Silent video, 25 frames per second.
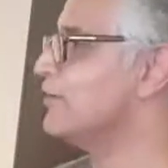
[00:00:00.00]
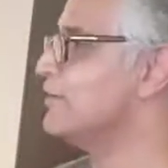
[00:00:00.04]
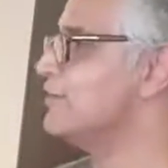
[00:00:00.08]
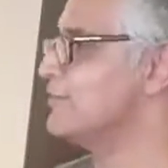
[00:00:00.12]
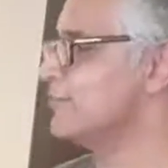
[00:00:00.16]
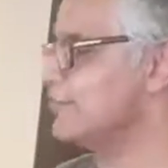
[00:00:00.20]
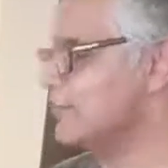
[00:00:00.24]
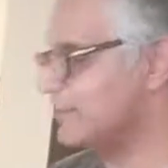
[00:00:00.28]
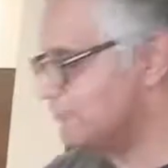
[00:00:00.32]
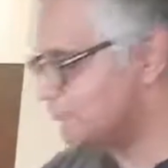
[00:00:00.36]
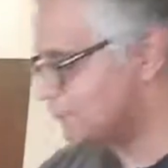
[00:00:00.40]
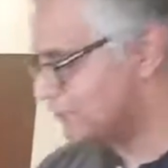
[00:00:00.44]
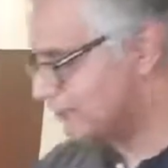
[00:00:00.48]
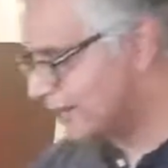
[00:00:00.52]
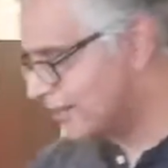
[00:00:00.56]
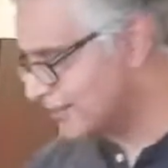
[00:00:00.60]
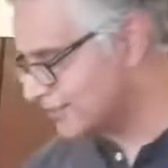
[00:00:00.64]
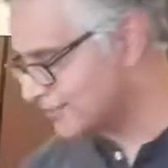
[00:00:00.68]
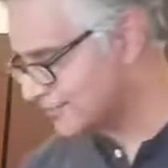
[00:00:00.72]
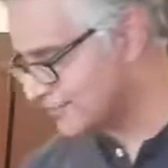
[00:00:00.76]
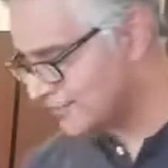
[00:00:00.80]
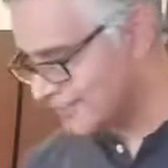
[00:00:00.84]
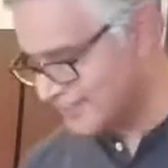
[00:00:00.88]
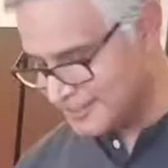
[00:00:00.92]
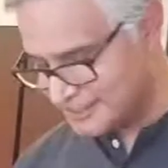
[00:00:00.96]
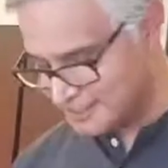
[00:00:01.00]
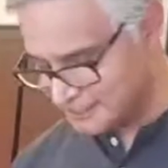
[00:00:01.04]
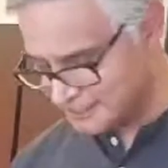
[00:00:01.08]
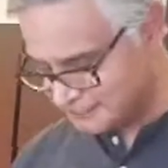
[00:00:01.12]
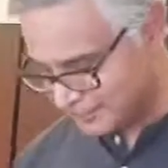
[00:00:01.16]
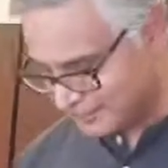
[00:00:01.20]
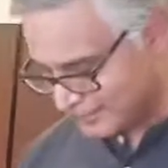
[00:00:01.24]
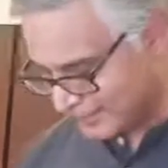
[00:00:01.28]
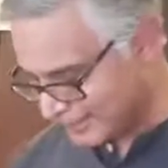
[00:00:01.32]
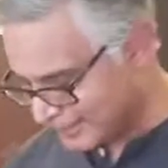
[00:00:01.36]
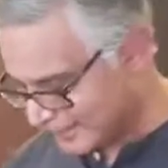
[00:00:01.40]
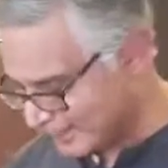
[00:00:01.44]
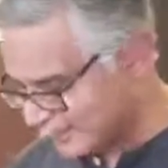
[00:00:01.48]
to give you guys, but
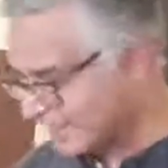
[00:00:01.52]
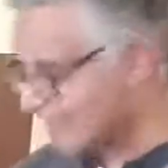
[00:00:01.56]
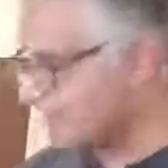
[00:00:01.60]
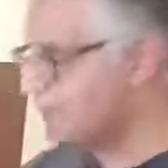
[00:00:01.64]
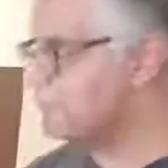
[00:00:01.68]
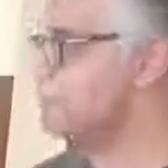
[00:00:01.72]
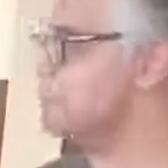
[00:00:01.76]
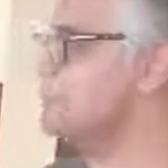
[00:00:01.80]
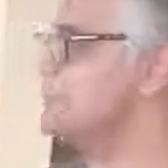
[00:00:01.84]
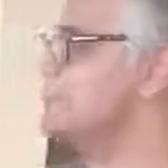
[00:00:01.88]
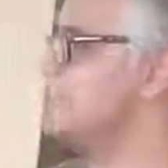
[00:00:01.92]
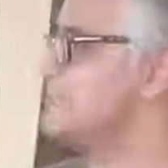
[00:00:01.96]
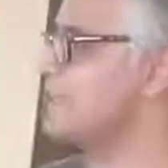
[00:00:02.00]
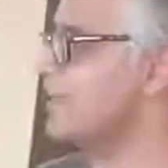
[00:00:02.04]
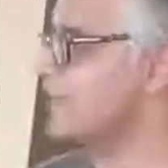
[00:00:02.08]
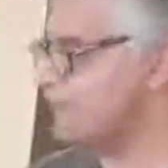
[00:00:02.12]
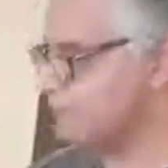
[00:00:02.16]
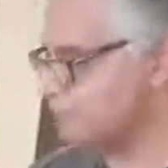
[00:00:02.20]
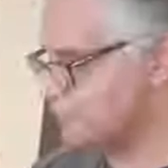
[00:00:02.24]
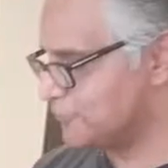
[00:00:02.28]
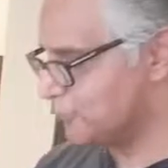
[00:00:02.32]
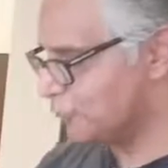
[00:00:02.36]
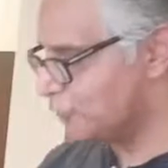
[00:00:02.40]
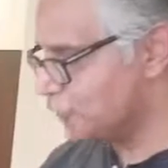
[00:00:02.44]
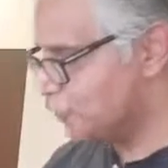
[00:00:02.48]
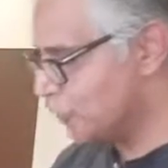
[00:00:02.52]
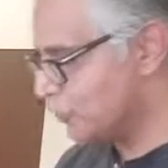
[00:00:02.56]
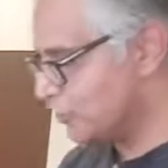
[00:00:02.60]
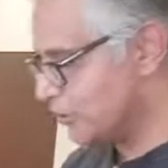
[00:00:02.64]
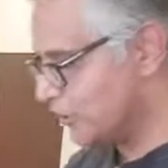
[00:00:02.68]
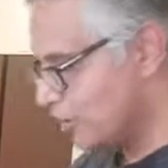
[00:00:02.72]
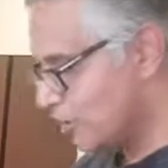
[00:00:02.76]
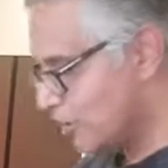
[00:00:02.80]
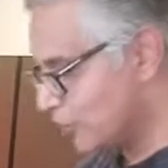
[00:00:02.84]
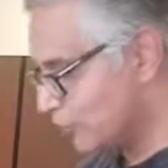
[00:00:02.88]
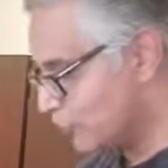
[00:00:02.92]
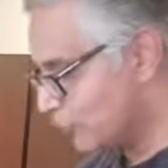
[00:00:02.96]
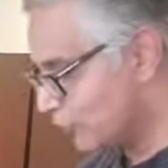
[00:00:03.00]
luckily I've been saved. So good.
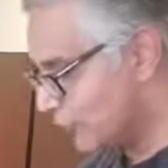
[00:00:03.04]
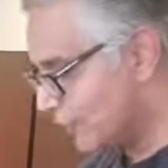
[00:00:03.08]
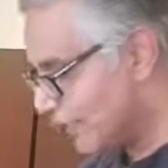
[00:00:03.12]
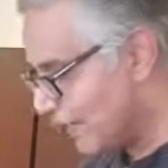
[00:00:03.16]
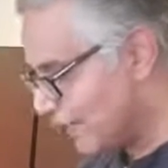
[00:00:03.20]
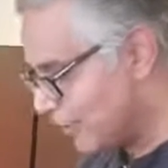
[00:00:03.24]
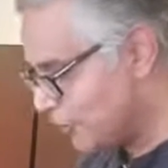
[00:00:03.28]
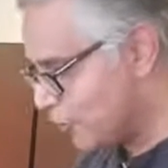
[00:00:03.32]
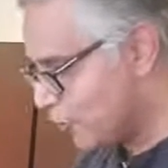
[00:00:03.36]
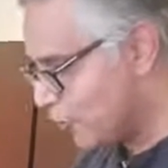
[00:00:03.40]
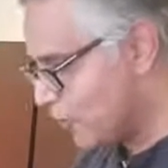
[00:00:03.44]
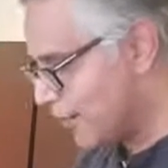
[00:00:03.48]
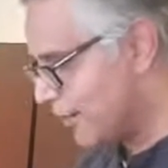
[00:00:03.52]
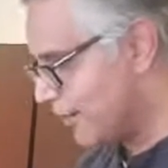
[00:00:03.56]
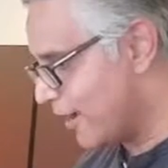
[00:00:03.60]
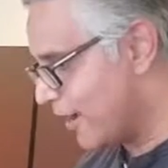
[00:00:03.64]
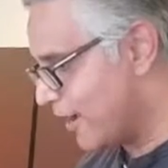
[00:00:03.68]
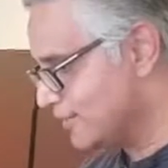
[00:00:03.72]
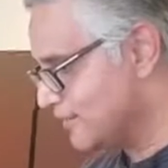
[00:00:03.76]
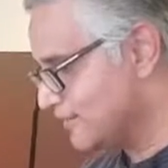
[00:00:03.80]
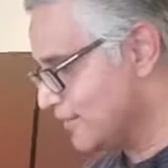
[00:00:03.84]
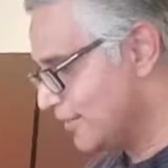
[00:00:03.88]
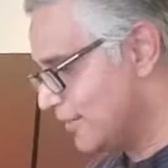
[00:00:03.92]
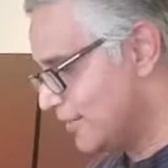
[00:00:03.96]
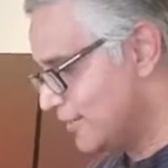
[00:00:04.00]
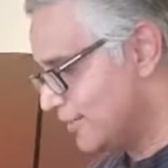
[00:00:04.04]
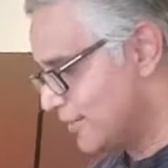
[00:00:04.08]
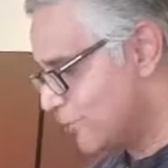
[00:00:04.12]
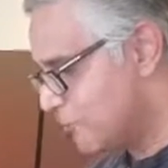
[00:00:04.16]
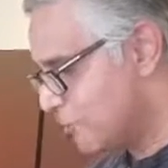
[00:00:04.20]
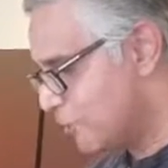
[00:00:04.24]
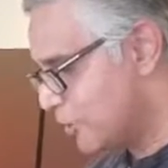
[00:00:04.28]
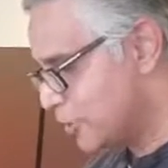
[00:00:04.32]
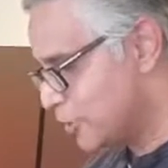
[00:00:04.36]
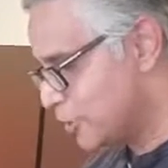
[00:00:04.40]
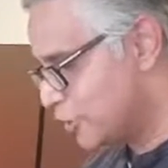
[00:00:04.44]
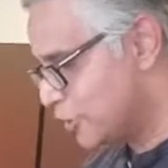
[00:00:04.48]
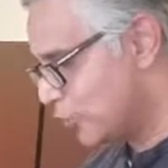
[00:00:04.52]
So get going, guys.
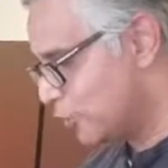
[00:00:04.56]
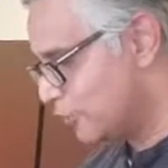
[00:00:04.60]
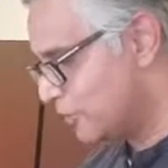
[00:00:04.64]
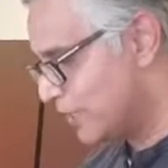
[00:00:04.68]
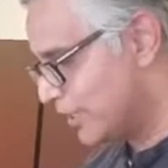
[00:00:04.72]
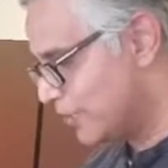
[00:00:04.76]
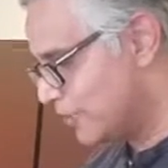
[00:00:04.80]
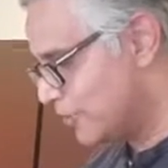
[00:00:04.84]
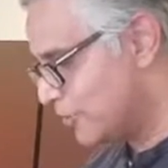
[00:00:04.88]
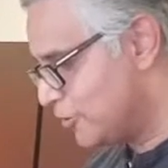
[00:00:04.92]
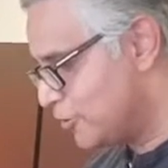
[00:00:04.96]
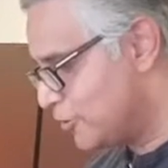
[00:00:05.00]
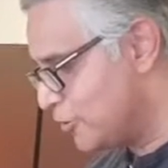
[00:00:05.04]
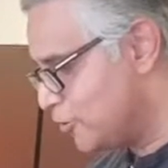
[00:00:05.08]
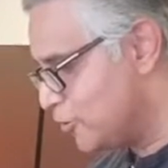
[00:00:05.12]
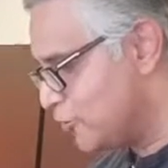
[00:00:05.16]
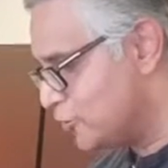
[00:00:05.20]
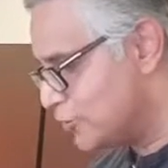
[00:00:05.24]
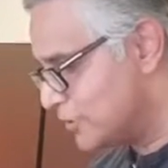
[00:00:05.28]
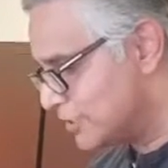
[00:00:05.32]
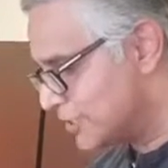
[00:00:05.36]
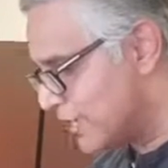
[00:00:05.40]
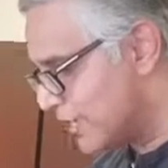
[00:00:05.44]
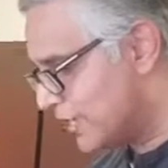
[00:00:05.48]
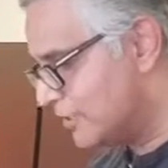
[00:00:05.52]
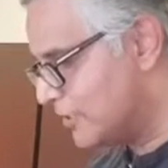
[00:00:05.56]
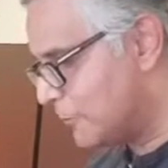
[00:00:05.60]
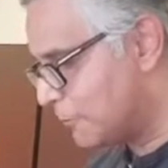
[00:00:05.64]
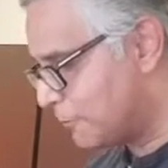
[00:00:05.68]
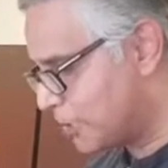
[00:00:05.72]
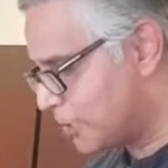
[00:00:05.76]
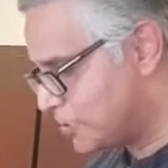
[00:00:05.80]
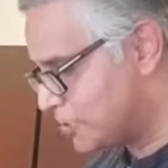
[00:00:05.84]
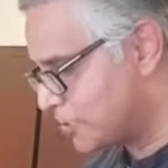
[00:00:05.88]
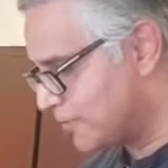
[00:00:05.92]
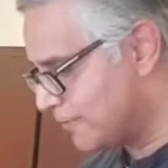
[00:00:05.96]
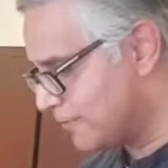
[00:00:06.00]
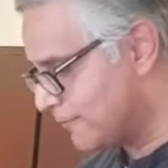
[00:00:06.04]
Make sure that you take the
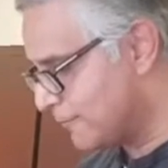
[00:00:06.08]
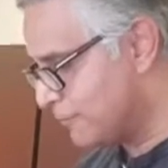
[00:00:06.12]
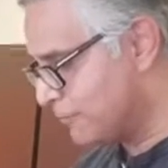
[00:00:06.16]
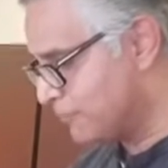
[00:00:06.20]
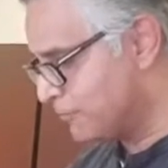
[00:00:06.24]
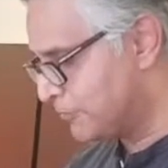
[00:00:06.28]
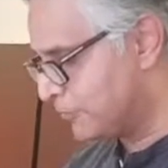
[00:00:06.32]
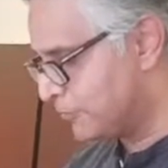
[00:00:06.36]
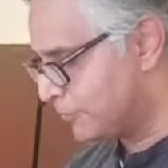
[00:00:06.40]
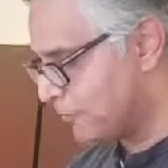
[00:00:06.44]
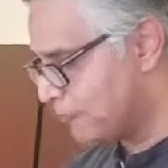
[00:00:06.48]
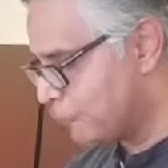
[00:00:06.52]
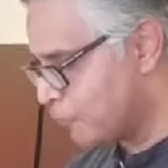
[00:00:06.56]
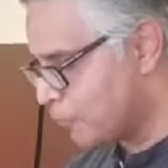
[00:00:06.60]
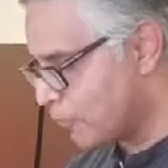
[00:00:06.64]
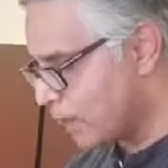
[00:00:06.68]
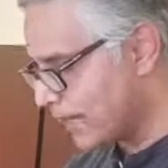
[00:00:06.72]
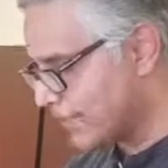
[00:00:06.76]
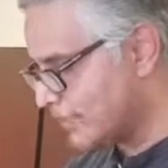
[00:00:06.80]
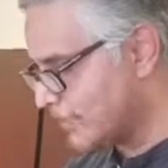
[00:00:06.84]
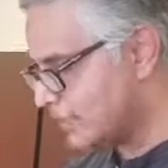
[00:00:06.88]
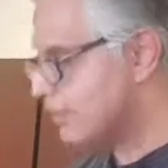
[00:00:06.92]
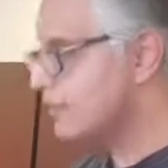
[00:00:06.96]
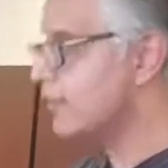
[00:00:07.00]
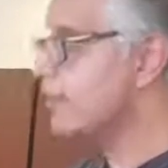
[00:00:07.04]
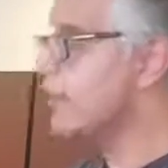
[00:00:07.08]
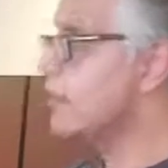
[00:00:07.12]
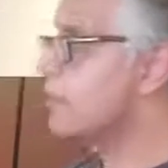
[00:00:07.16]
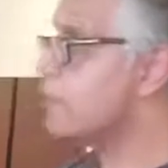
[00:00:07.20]
picture, write a